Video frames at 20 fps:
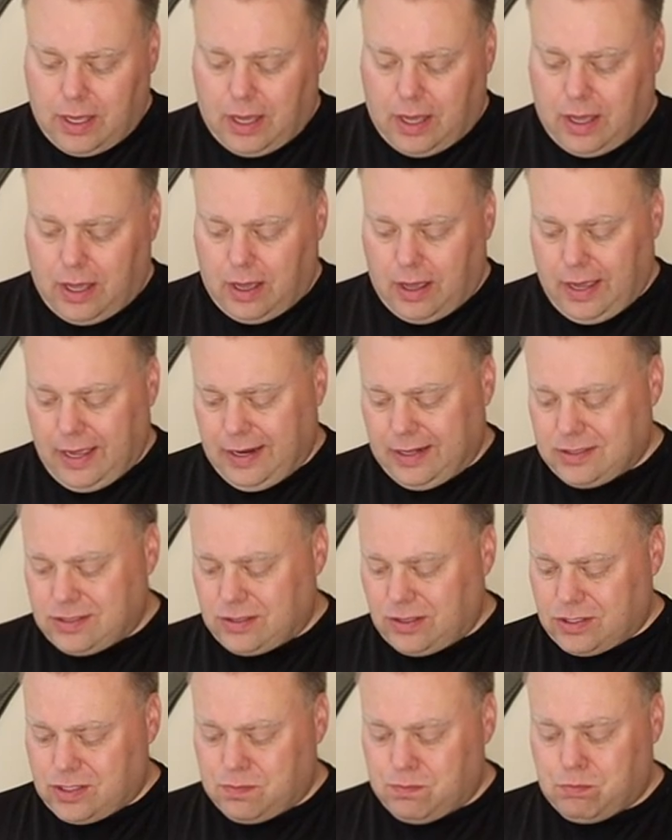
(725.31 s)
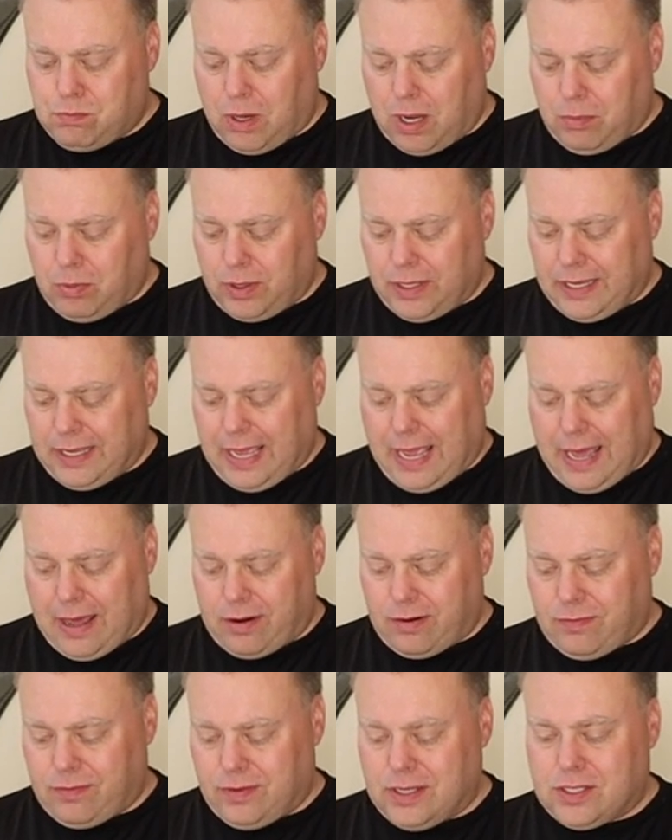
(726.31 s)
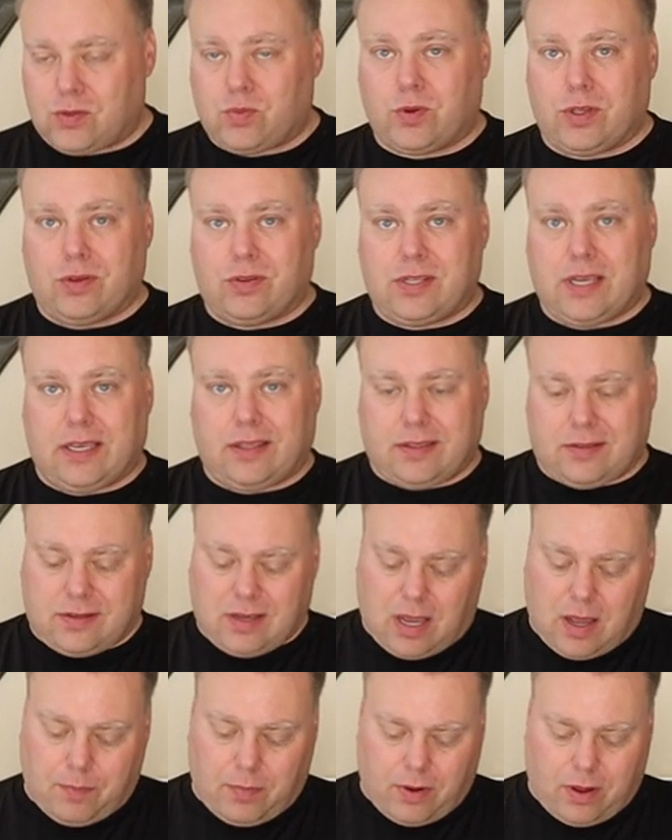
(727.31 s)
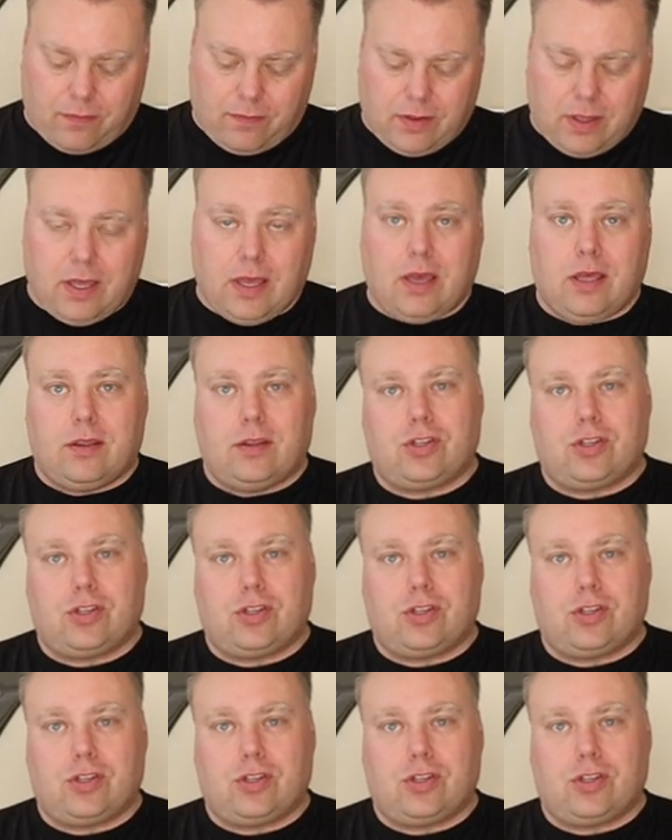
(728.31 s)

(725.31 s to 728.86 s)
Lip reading: and it starts bubbling out of this when you take the top off.